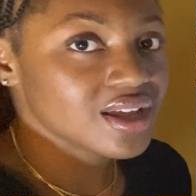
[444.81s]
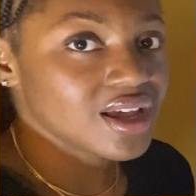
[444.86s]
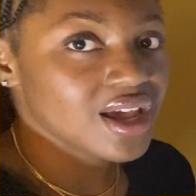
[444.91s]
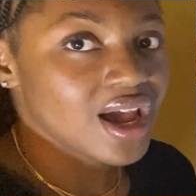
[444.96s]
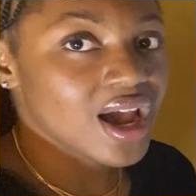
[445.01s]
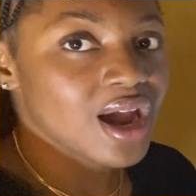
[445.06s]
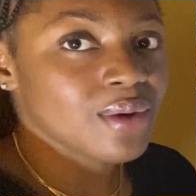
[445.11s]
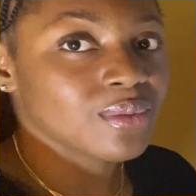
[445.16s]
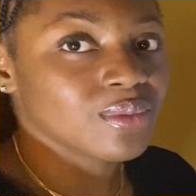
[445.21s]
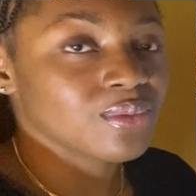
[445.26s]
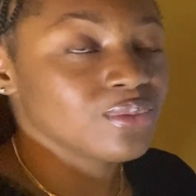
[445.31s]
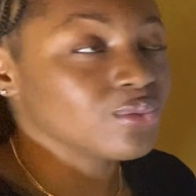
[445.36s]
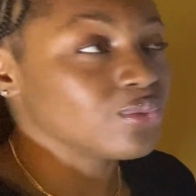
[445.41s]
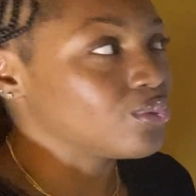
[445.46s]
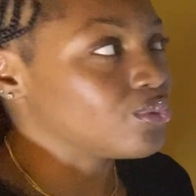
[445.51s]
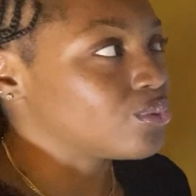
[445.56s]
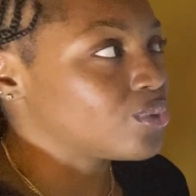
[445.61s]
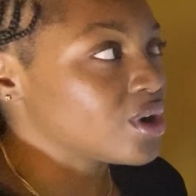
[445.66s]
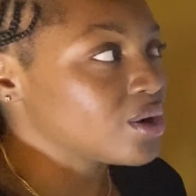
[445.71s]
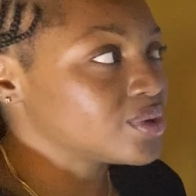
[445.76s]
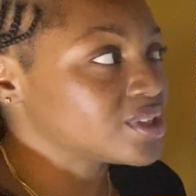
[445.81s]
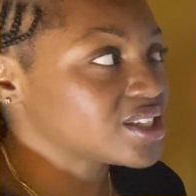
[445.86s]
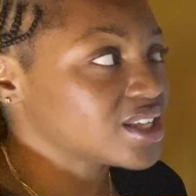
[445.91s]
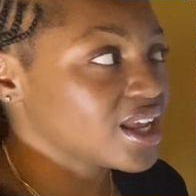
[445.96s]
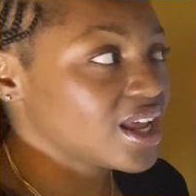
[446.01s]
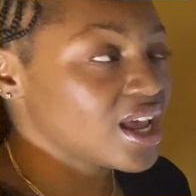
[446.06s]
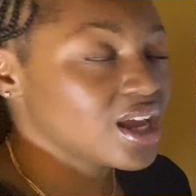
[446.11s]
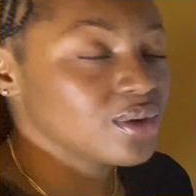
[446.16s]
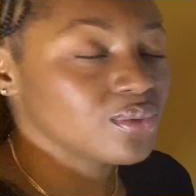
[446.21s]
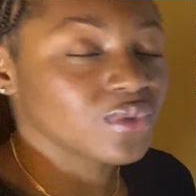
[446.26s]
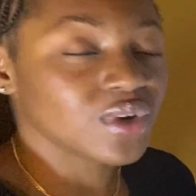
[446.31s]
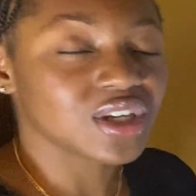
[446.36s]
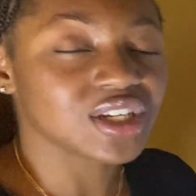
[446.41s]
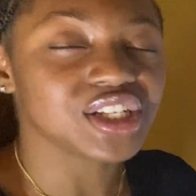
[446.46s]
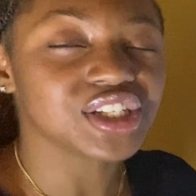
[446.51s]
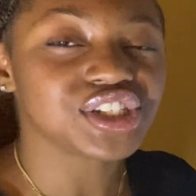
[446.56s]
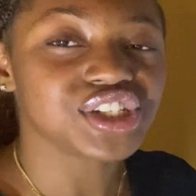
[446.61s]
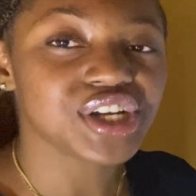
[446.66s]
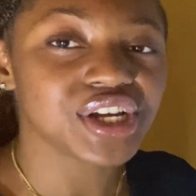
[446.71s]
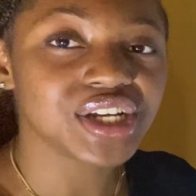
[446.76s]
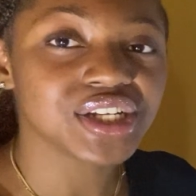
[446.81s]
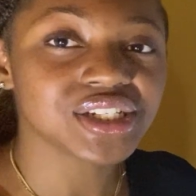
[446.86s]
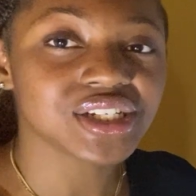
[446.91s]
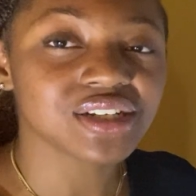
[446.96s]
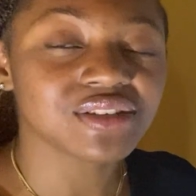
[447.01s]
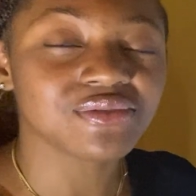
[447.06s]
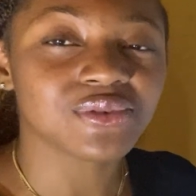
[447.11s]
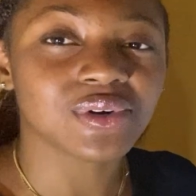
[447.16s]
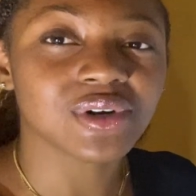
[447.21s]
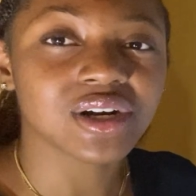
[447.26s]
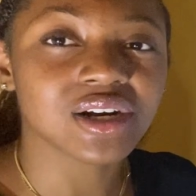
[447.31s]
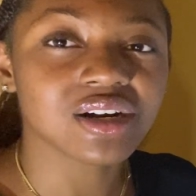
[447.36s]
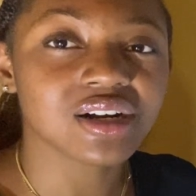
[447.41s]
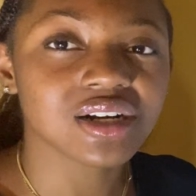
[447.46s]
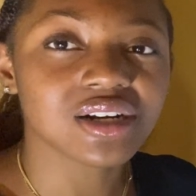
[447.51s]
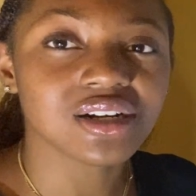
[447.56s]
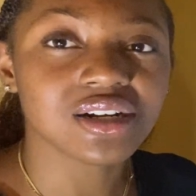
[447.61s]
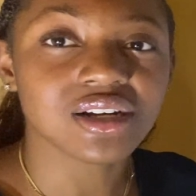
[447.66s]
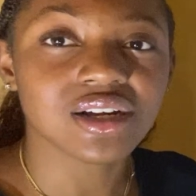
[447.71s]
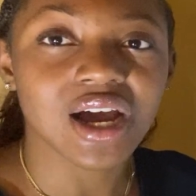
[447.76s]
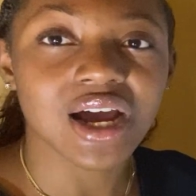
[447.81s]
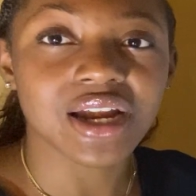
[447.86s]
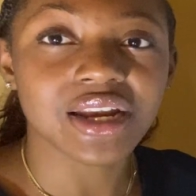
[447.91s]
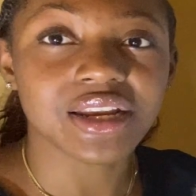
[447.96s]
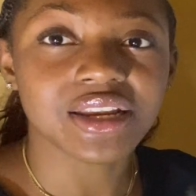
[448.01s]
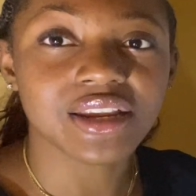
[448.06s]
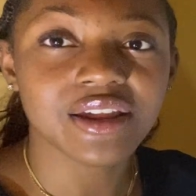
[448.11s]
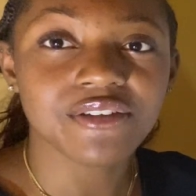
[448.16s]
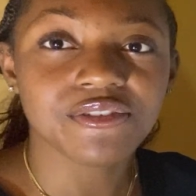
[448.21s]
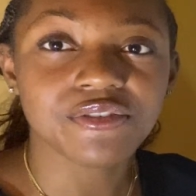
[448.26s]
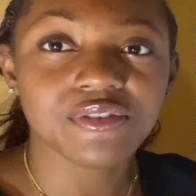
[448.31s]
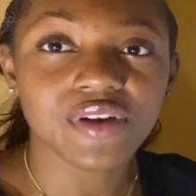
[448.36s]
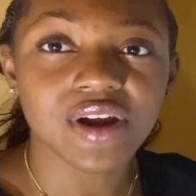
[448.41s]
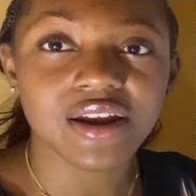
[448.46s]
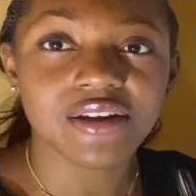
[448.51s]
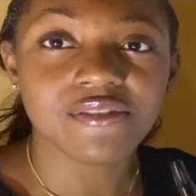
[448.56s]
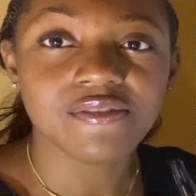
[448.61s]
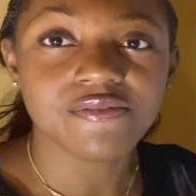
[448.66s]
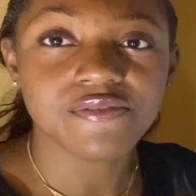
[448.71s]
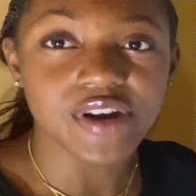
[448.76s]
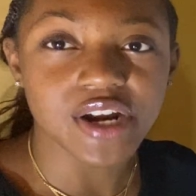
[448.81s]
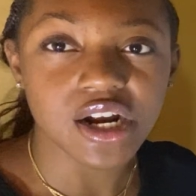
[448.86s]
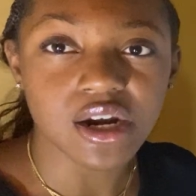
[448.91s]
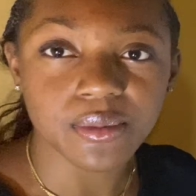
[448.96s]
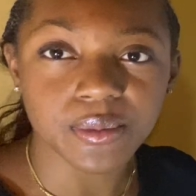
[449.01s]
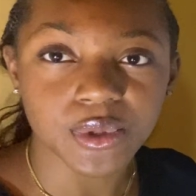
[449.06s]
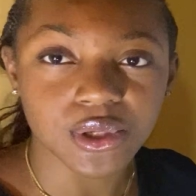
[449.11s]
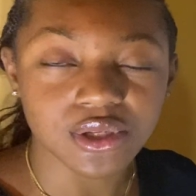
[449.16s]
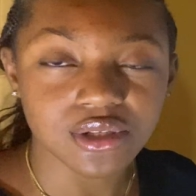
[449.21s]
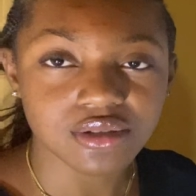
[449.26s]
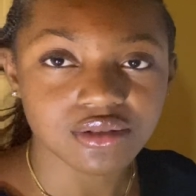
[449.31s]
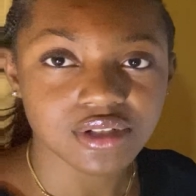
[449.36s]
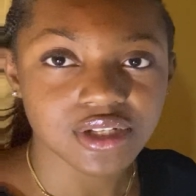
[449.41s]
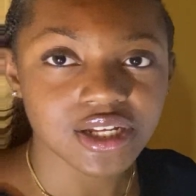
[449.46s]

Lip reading: and where we say n, we're going to change it for a different variable.